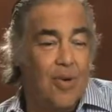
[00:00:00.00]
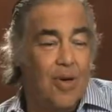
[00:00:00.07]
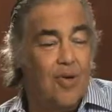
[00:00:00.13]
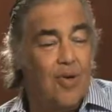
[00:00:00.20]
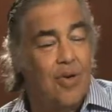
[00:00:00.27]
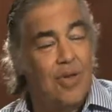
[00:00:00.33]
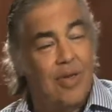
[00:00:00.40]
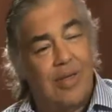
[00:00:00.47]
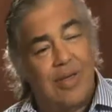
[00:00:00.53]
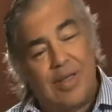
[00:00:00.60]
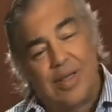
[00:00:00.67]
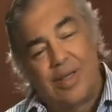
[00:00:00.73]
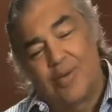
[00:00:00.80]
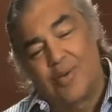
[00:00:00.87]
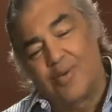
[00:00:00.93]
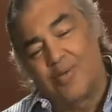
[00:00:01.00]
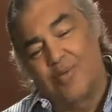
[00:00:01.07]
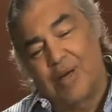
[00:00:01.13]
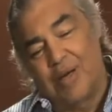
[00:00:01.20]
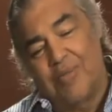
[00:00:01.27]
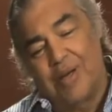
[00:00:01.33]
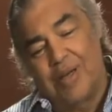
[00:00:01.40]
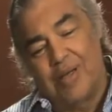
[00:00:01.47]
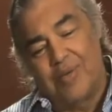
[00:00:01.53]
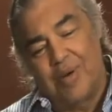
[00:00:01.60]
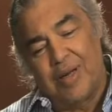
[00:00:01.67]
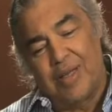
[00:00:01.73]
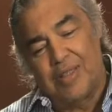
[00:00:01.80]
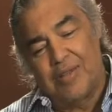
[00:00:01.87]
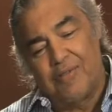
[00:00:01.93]
Well, you know,
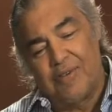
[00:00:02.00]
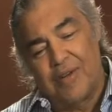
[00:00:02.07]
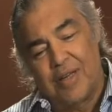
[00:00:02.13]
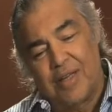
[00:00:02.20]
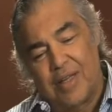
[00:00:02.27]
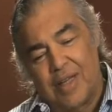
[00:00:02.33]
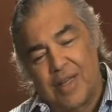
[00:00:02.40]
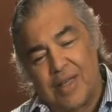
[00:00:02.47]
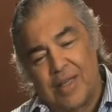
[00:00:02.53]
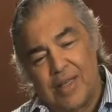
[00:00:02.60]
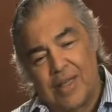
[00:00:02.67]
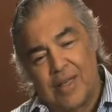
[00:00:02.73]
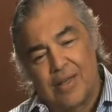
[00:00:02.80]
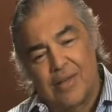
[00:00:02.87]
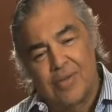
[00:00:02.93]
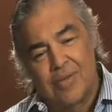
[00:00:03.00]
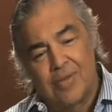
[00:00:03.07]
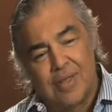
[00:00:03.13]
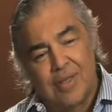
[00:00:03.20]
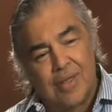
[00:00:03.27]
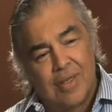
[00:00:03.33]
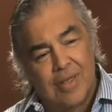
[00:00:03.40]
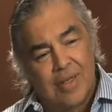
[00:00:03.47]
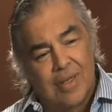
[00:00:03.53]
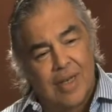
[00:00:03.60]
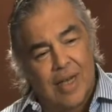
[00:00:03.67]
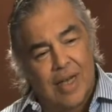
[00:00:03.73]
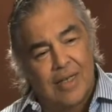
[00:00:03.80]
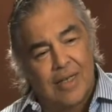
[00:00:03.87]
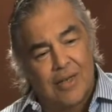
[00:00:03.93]
money's a funny thing. You know,
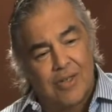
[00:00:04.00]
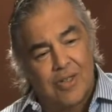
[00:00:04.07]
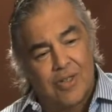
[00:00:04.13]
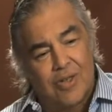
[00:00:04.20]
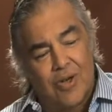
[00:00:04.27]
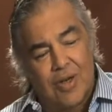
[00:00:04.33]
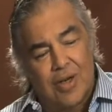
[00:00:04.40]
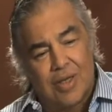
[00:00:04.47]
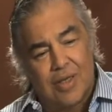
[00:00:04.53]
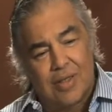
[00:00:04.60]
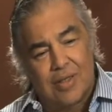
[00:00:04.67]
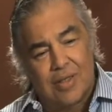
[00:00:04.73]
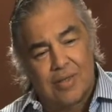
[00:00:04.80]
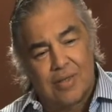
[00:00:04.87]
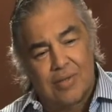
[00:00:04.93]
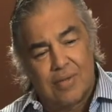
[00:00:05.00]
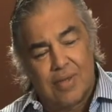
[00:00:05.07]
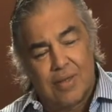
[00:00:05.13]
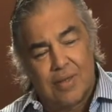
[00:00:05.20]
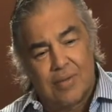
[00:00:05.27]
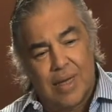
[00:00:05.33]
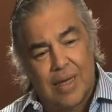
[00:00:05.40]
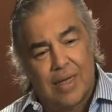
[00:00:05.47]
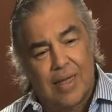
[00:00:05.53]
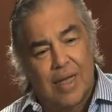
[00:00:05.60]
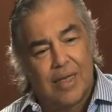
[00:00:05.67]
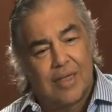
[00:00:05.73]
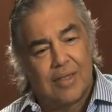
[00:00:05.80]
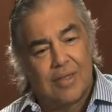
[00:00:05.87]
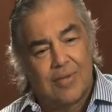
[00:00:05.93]
I was talking to Michael
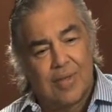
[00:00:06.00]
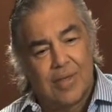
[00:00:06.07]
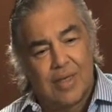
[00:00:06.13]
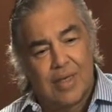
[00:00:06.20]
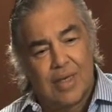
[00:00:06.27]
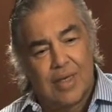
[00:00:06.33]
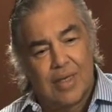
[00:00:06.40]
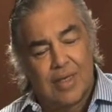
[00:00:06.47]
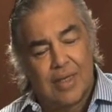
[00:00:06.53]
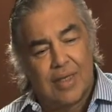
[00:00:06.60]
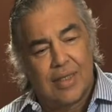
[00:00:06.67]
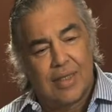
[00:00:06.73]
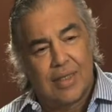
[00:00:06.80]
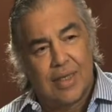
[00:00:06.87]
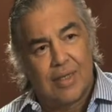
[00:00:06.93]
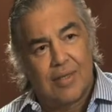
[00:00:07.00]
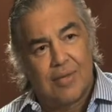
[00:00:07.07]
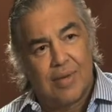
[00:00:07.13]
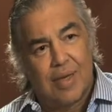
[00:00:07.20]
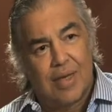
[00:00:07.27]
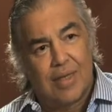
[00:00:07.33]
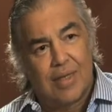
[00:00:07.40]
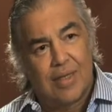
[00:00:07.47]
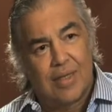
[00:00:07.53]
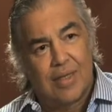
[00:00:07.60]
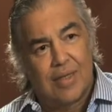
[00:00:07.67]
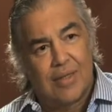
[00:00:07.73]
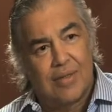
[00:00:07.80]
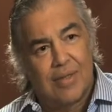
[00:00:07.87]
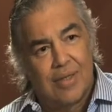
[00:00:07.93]
Eisner one day, and I said to Michael, you
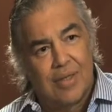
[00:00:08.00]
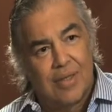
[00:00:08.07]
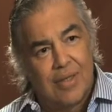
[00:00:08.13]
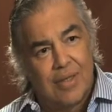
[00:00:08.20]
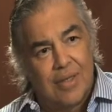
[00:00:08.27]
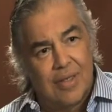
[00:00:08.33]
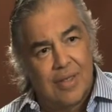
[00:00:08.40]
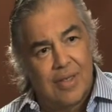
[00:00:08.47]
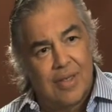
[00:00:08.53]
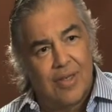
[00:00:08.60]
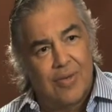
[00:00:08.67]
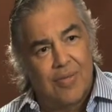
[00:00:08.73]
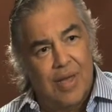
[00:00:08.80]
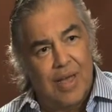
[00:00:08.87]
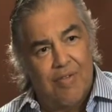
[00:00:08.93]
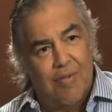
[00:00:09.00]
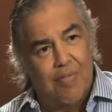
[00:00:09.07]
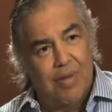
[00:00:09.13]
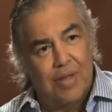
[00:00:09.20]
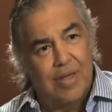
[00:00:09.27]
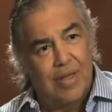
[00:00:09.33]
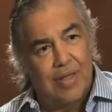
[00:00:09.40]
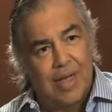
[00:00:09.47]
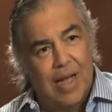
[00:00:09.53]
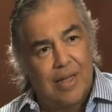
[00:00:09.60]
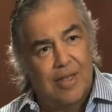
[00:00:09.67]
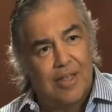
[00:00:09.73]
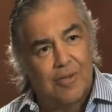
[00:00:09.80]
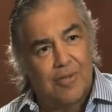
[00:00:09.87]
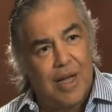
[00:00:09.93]
may have $1 billion,
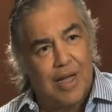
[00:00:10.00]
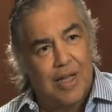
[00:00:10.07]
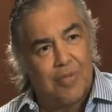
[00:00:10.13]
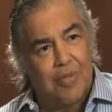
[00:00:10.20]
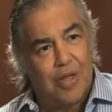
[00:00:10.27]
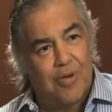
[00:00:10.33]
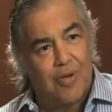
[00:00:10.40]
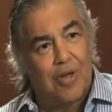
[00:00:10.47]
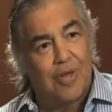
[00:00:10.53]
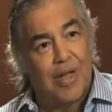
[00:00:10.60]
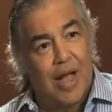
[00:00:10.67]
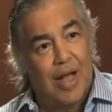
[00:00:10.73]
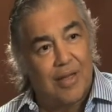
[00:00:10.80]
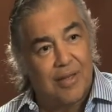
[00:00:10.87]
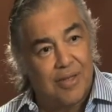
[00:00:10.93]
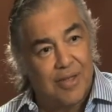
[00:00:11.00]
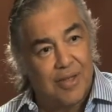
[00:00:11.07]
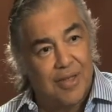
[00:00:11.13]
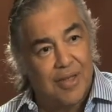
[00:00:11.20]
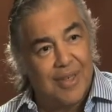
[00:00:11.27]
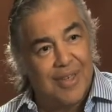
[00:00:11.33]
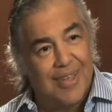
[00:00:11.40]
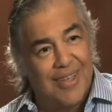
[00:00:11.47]
Michael, but they're all dollars.